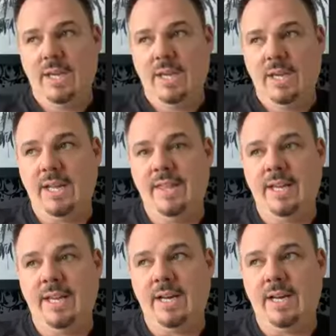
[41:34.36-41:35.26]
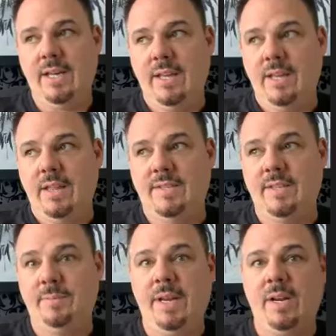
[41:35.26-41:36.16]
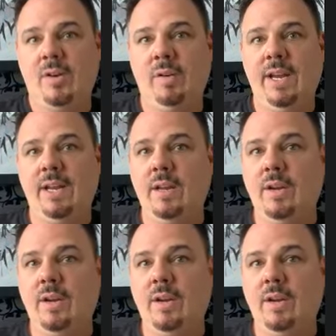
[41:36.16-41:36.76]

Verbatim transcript: and I think uh, this has been a great,